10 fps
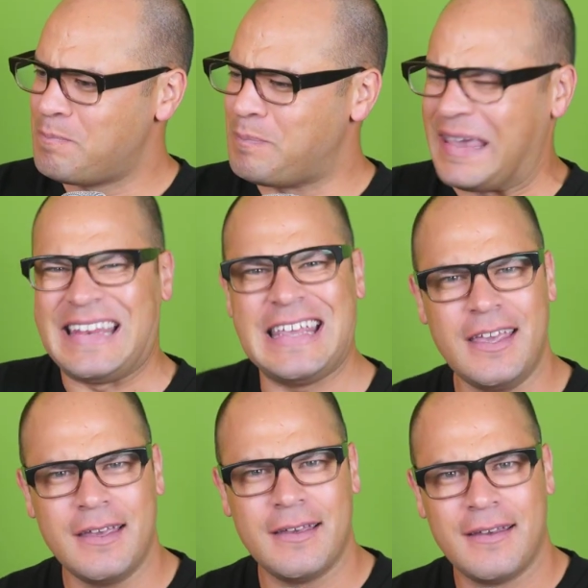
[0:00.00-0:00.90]
petty.
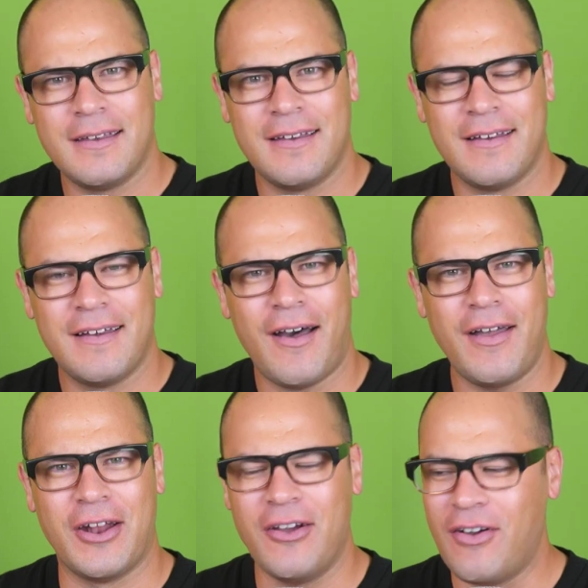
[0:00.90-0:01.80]

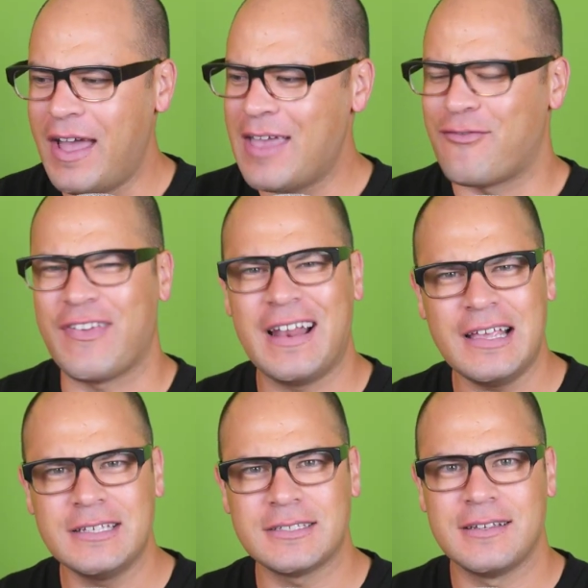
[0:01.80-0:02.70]
I have
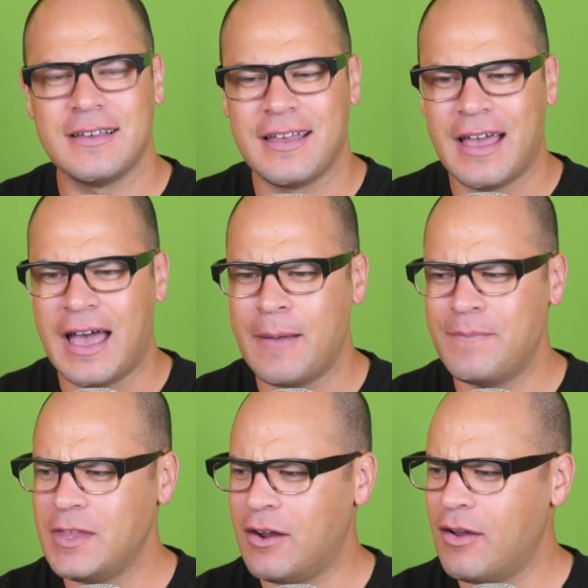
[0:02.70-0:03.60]
feelings. I'm
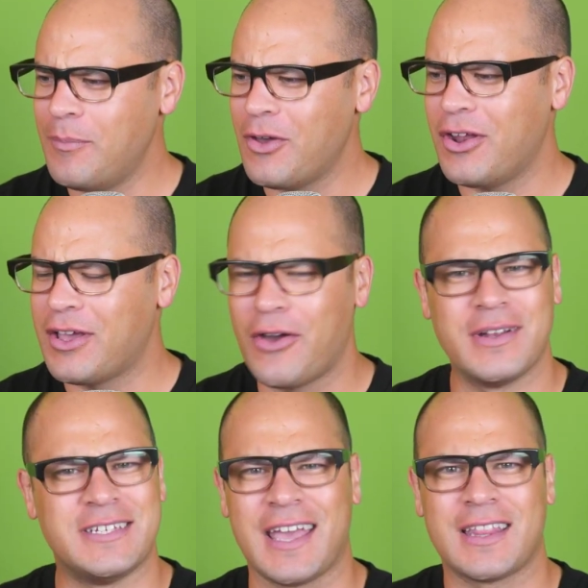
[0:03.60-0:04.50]
not going to go and
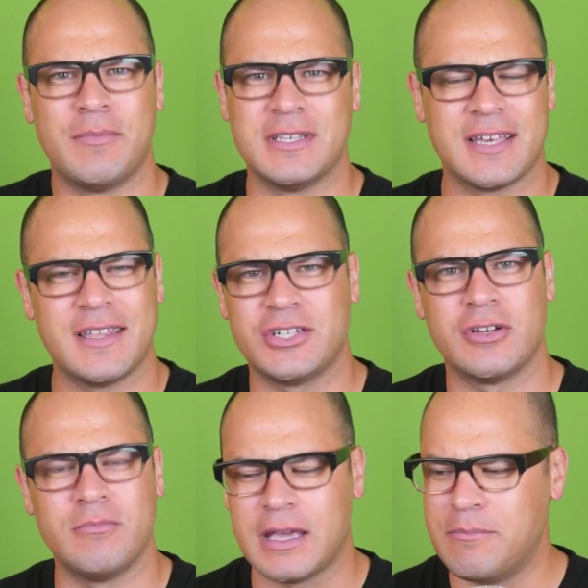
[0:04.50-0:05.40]
attack them and say they
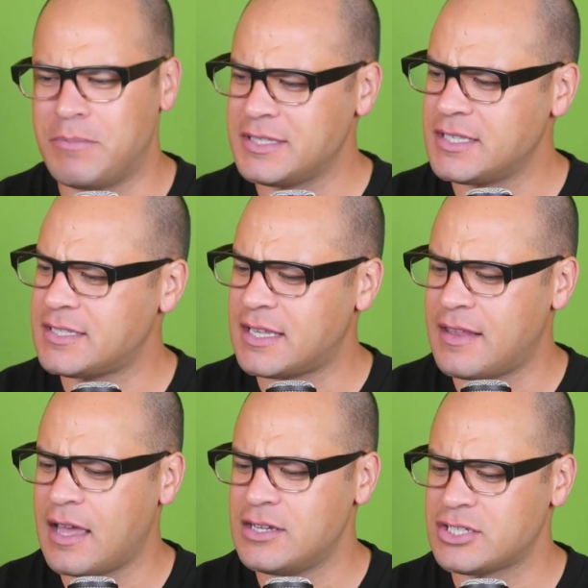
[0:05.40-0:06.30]
shouldn't be in business and
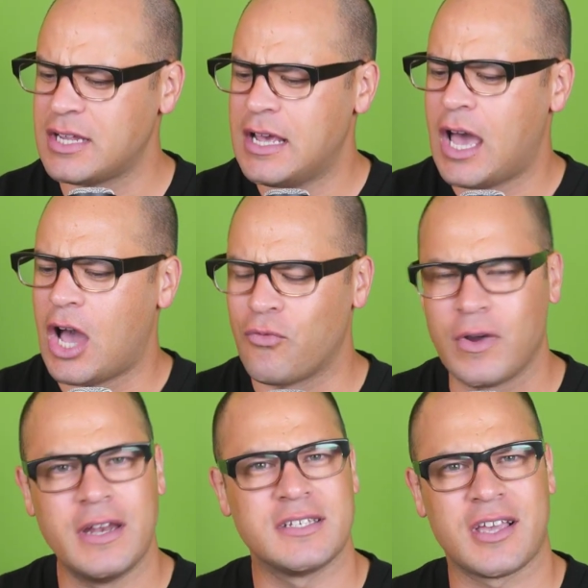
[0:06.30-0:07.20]
they're just
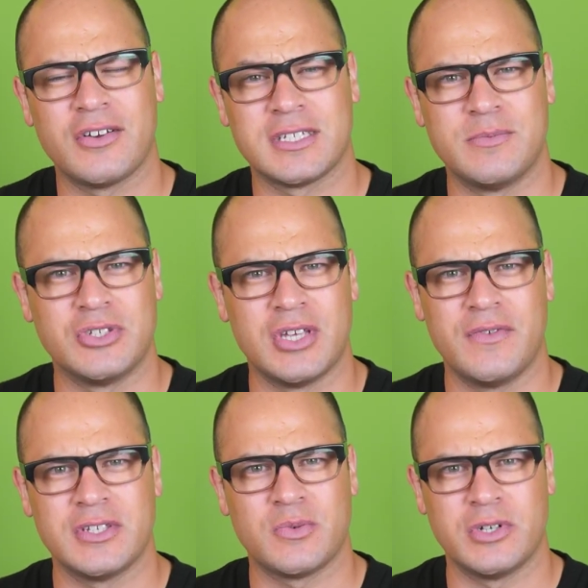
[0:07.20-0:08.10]
horrendous customer
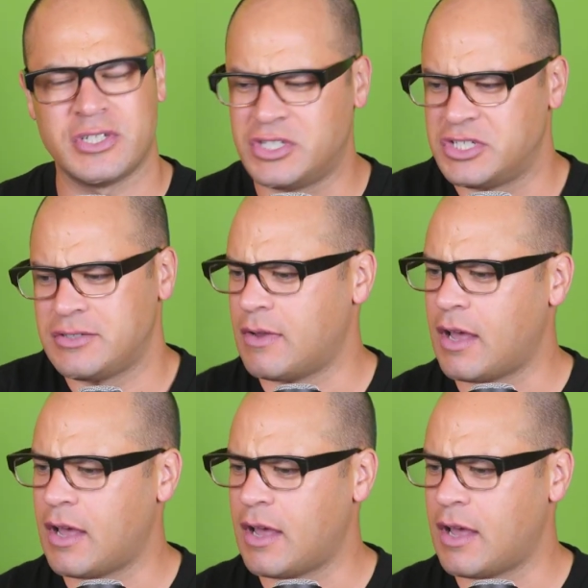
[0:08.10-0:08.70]
service, which just